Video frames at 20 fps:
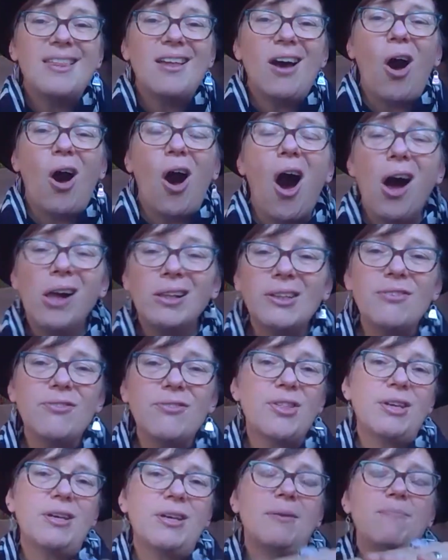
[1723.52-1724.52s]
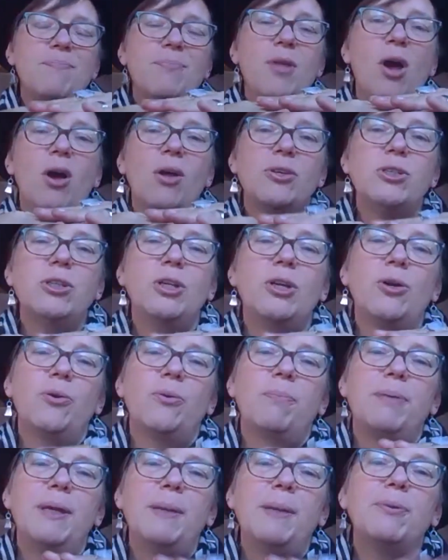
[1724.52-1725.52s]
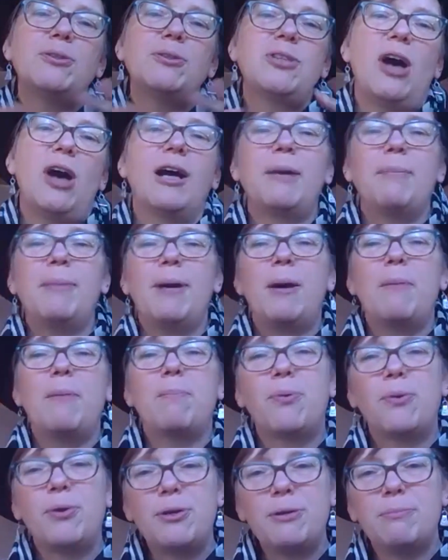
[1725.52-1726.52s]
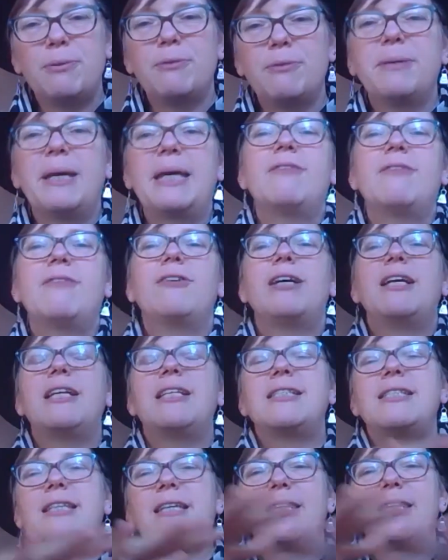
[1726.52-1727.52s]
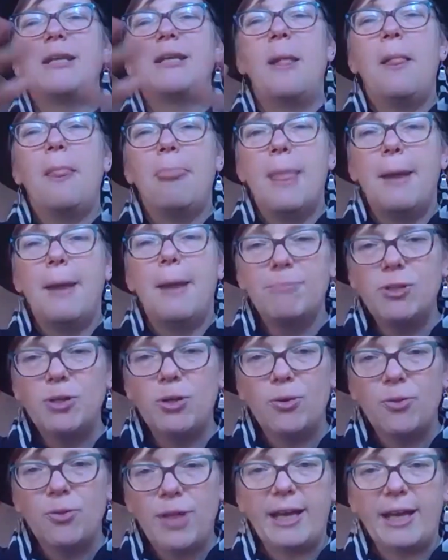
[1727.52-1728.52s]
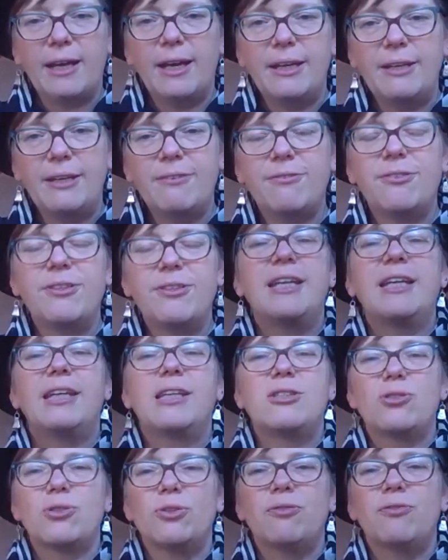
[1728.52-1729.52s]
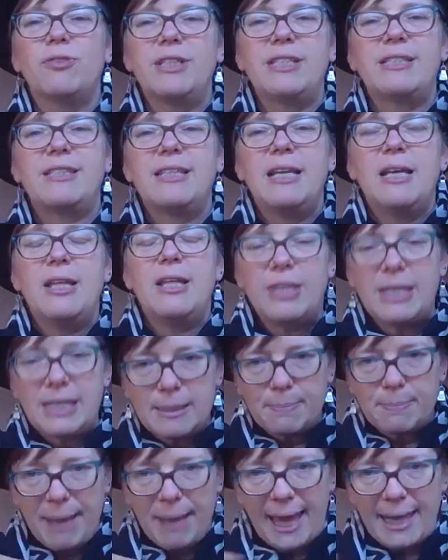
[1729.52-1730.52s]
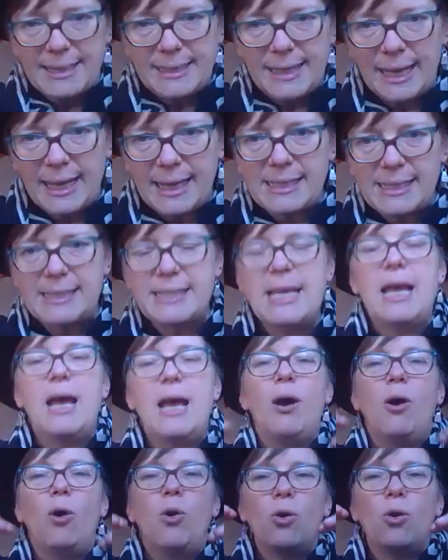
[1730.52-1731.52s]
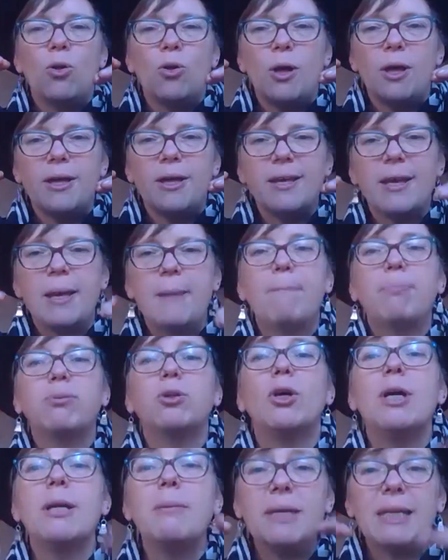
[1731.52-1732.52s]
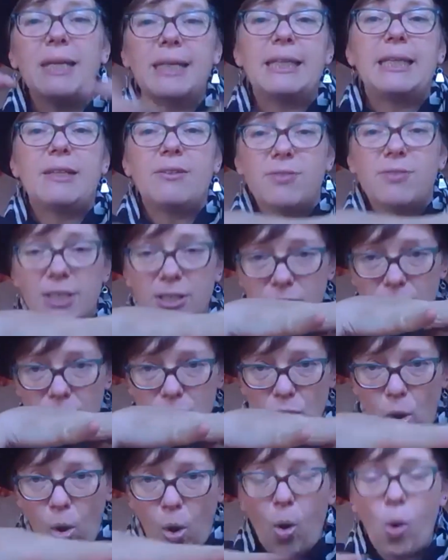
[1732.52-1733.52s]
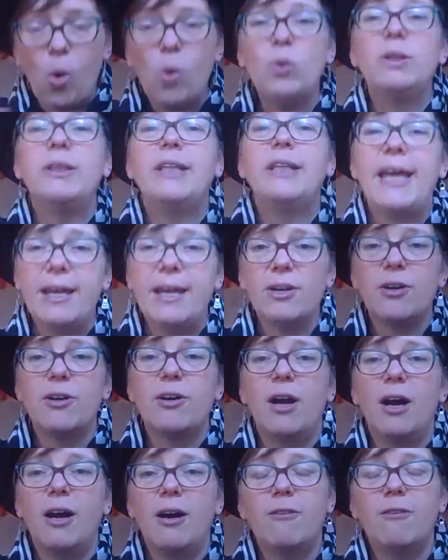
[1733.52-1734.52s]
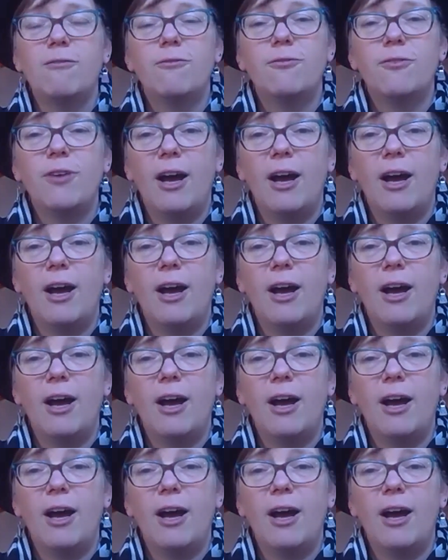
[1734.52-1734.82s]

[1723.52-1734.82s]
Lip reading: all of the, people talk about portable benefits and, that kind of thing and sort of these Band-Aids. Employment gives us this whole layer of